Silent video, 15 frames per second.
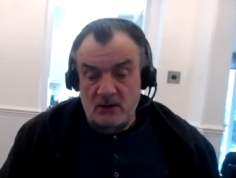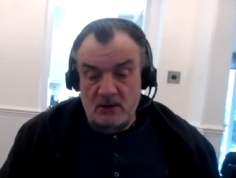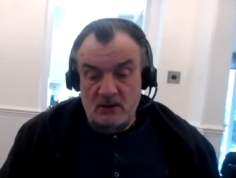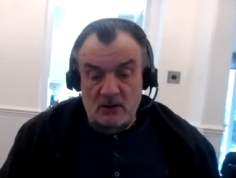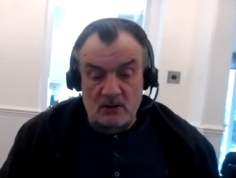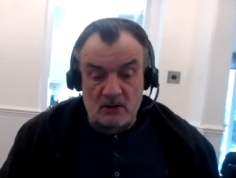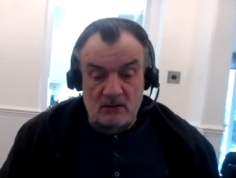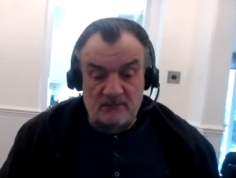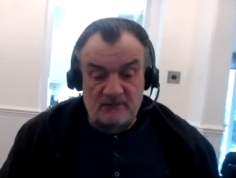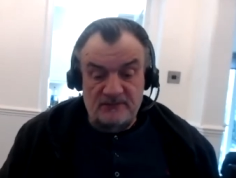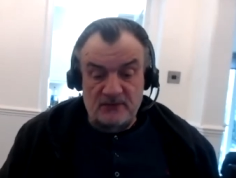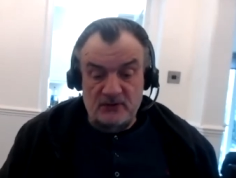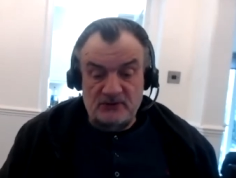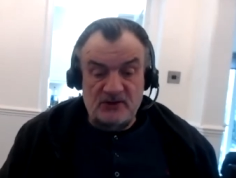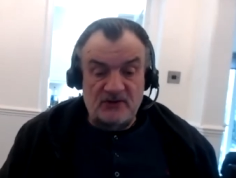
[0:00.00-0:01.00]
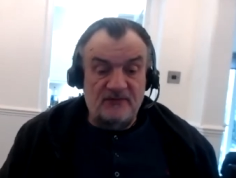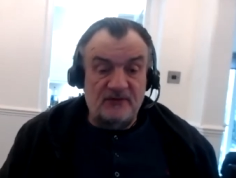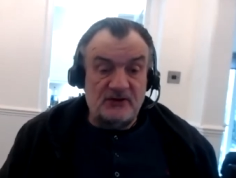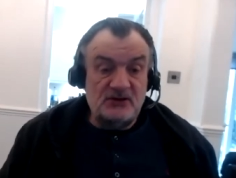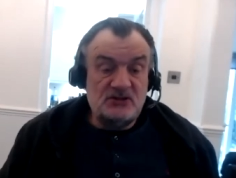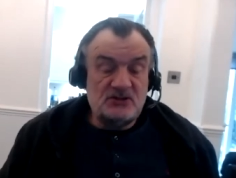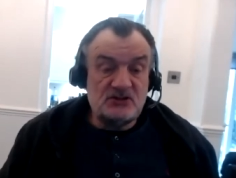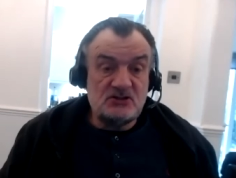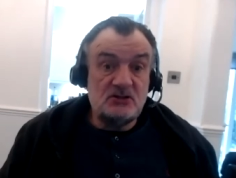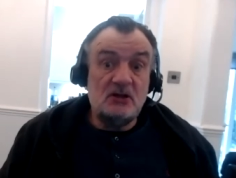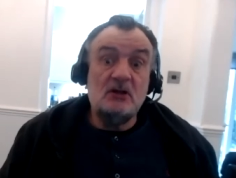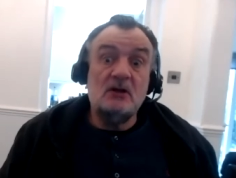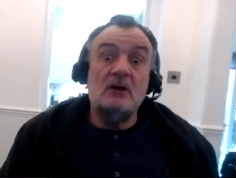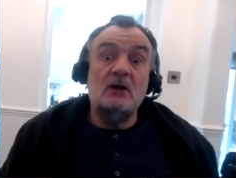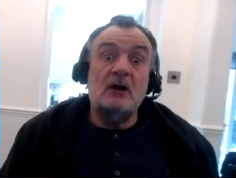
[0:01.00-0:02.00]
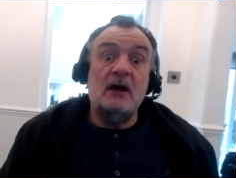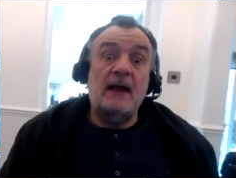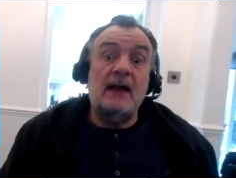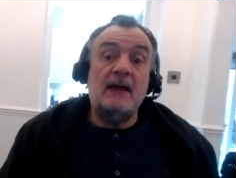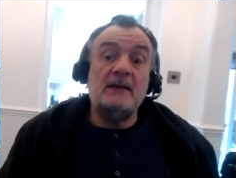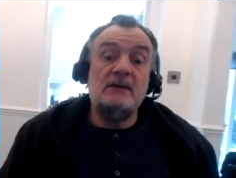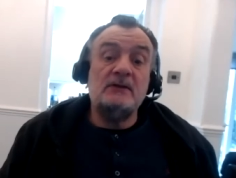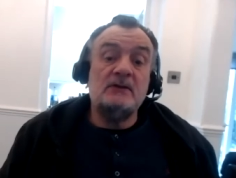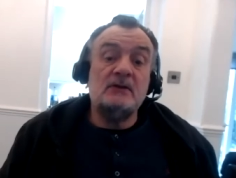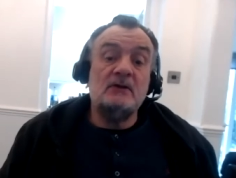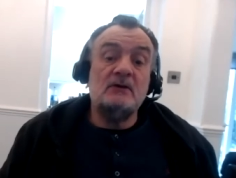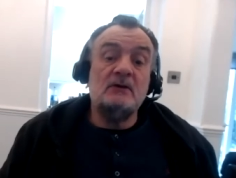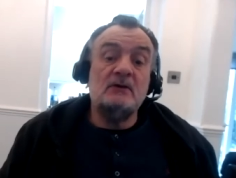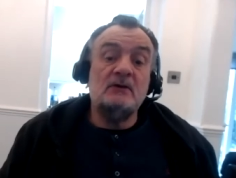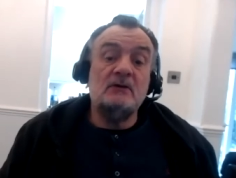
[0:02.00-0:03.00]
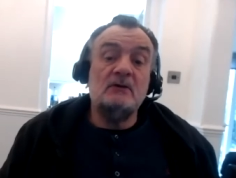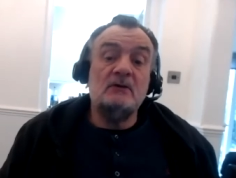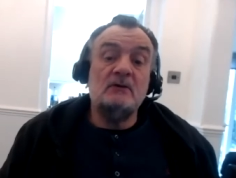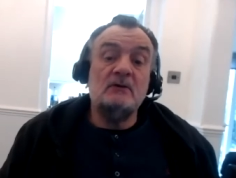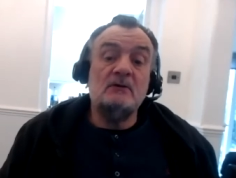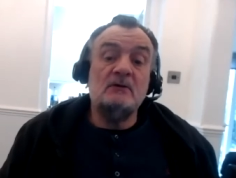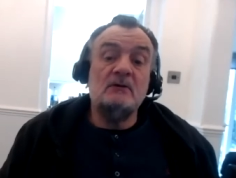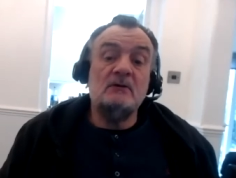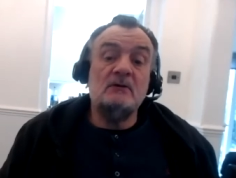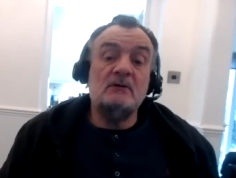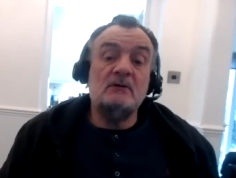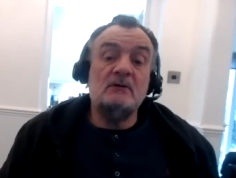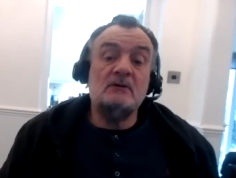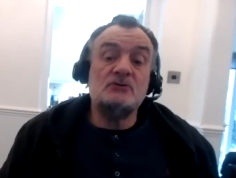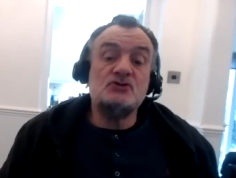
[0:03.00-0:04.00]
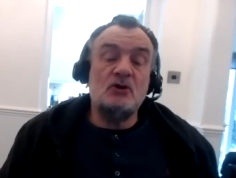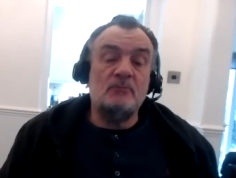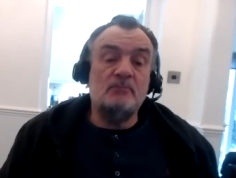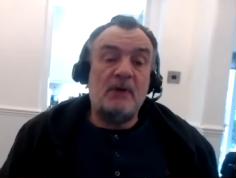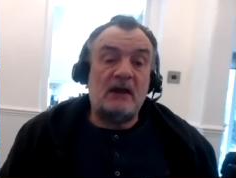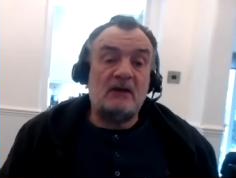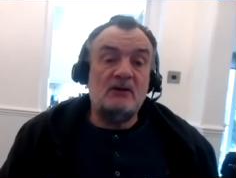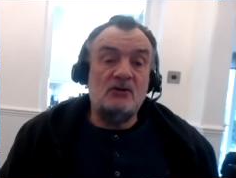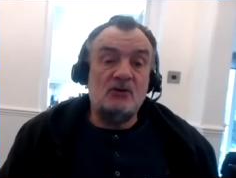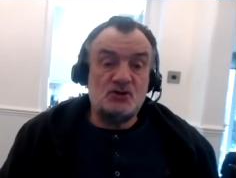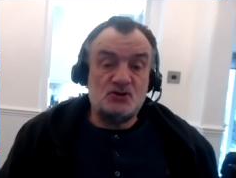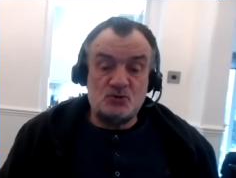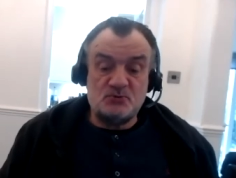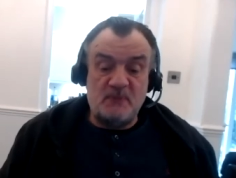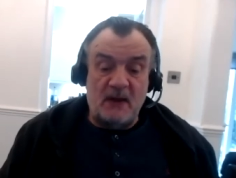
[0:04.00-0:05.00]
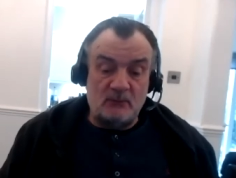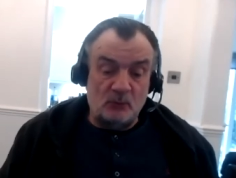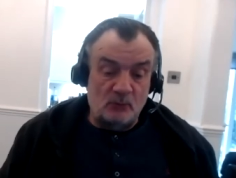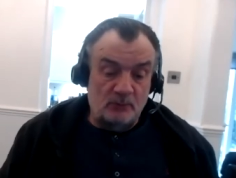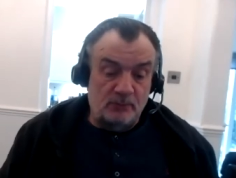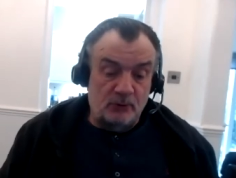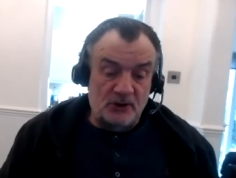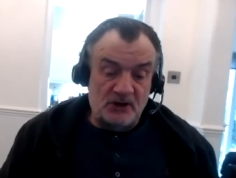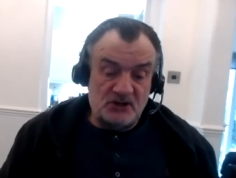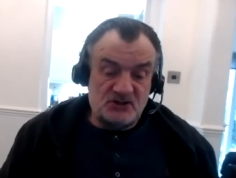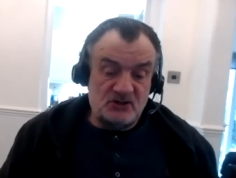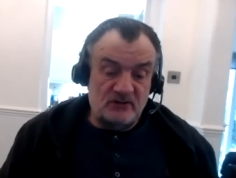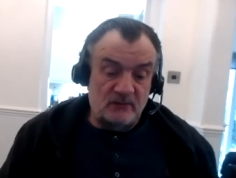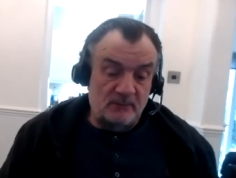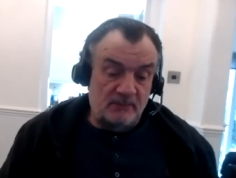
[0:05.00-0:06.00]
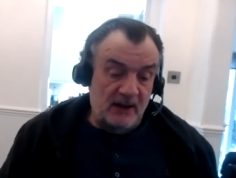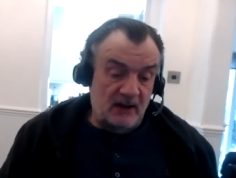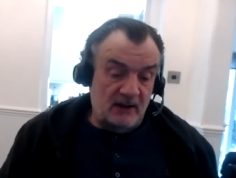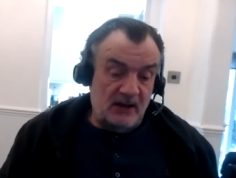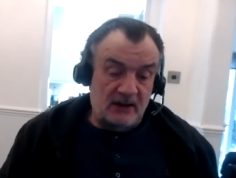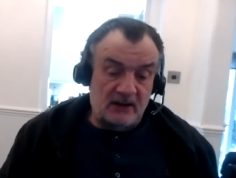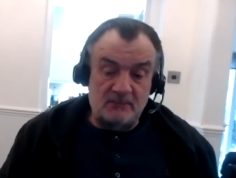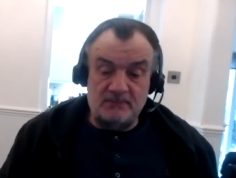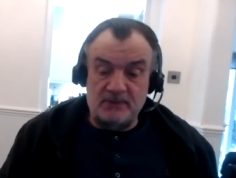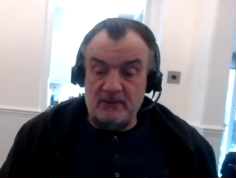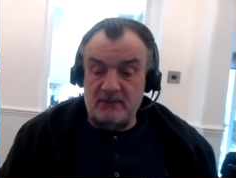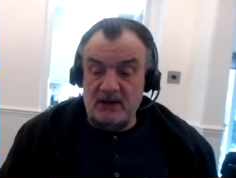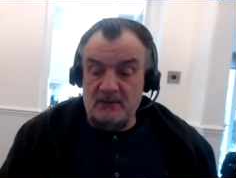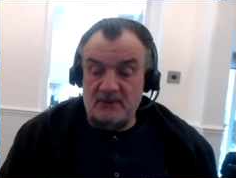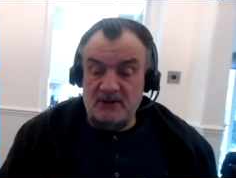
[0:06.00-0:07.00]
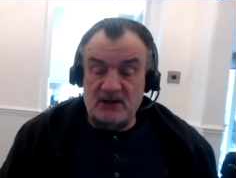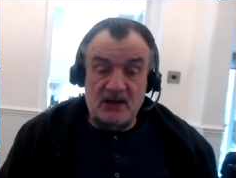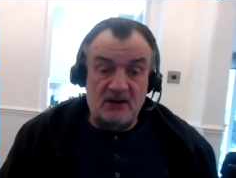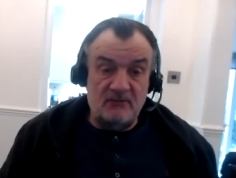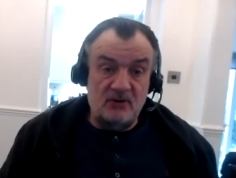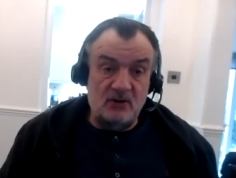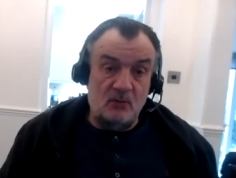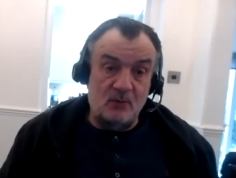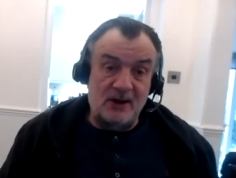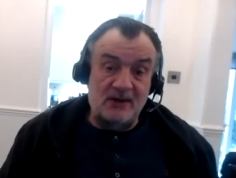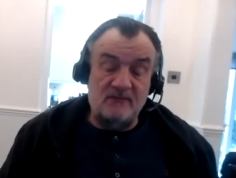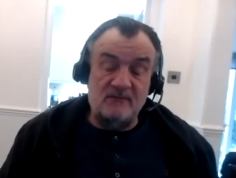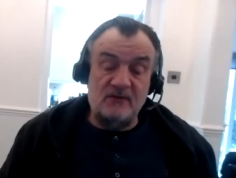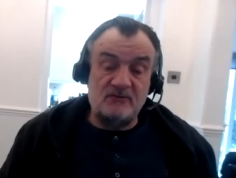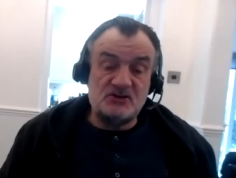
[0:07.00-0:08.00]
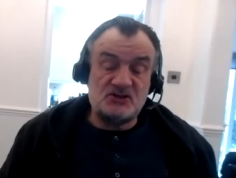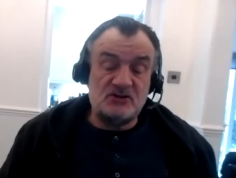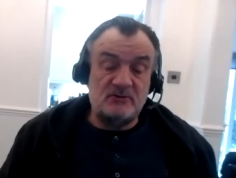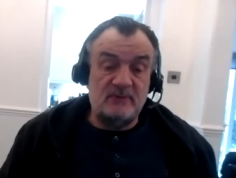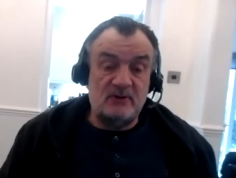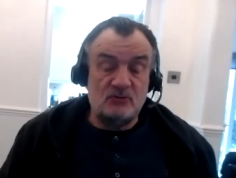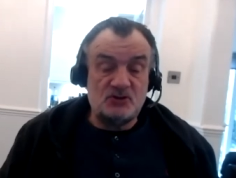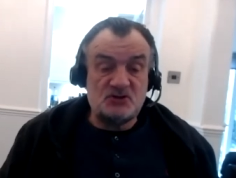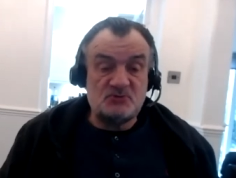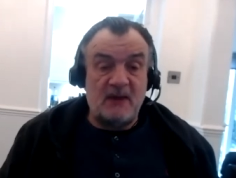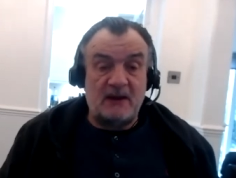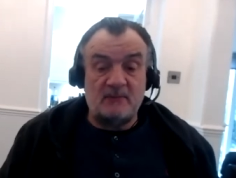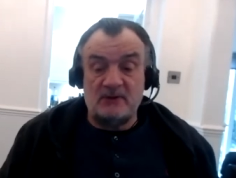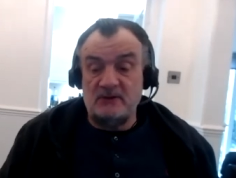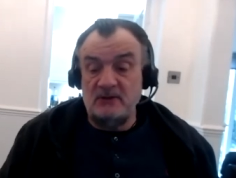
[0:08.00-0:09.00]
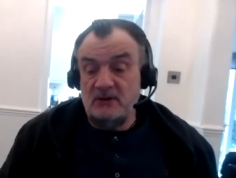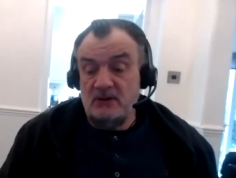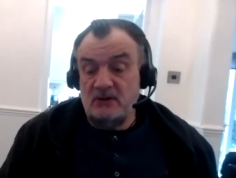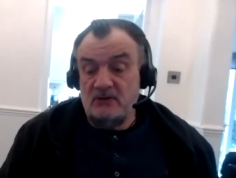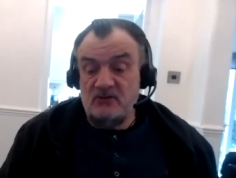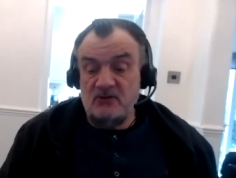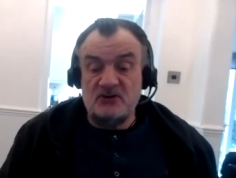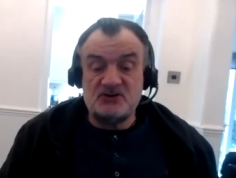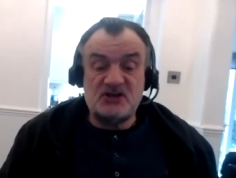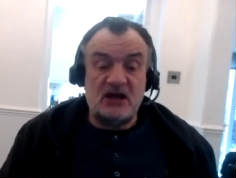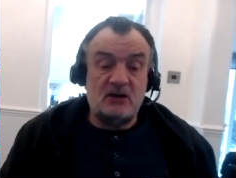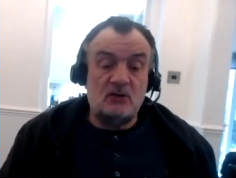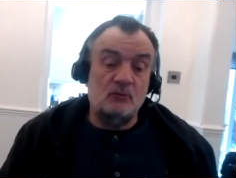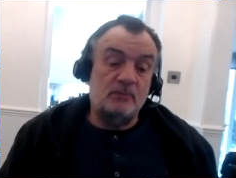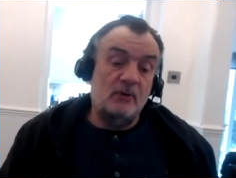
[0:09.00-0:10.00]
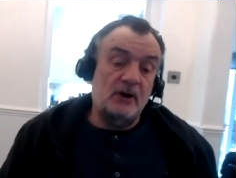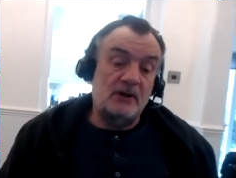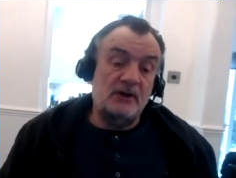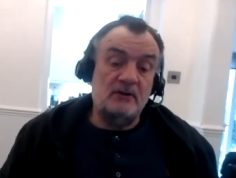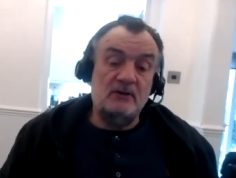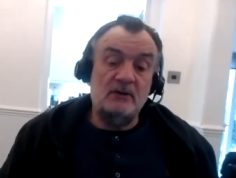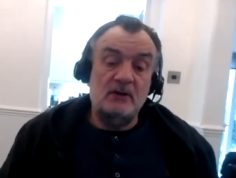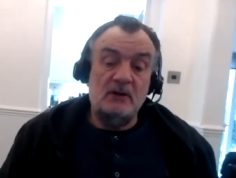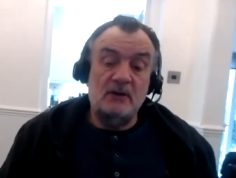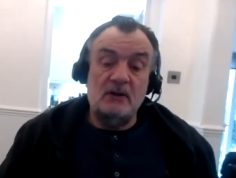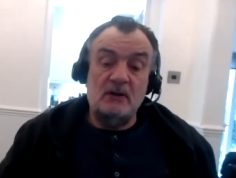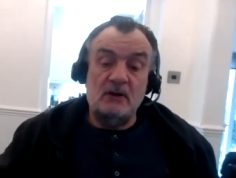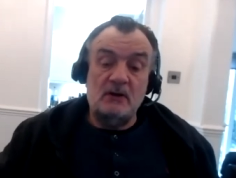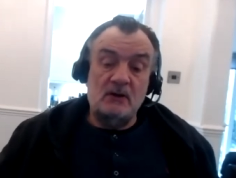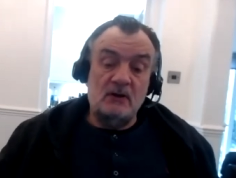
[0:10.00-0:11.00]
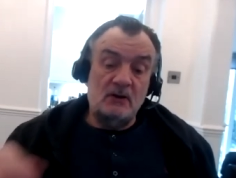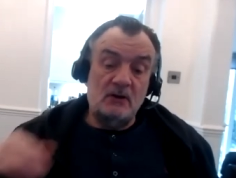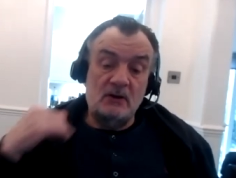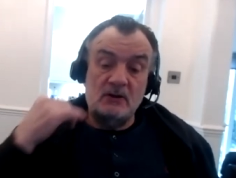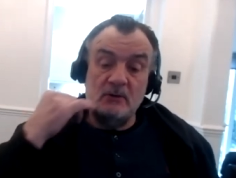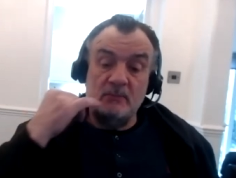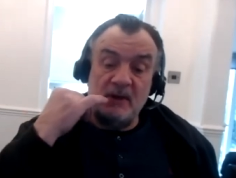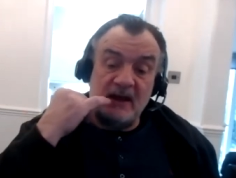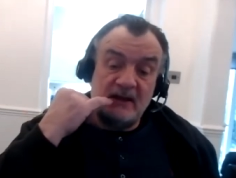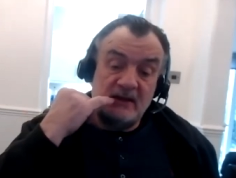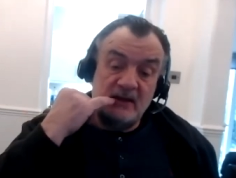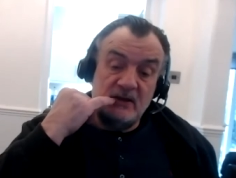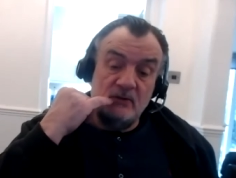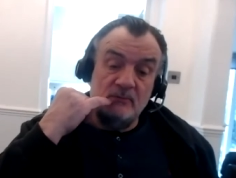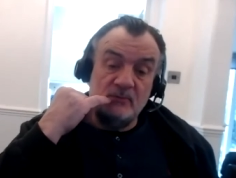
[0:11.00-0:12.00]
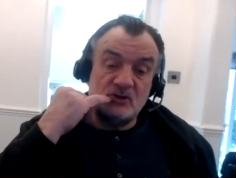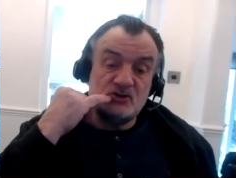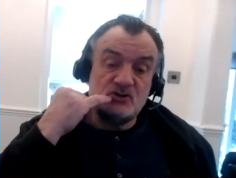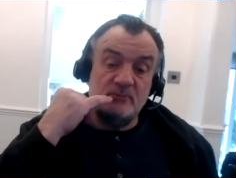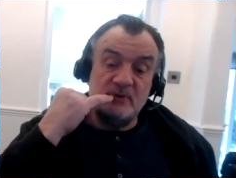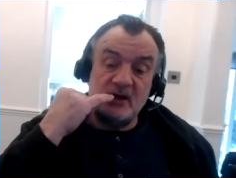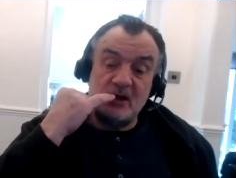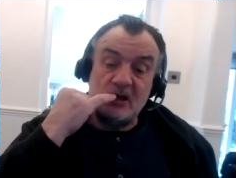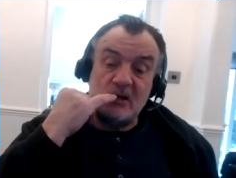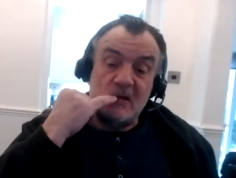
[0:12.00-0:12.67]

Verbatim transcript: of uh, defeats. And uh, John Beck and Nigel Spackman were putting this up about, kicking people up in the air. And I went in very similar on Spackman to the tackle by the uh, the black kid on McTominay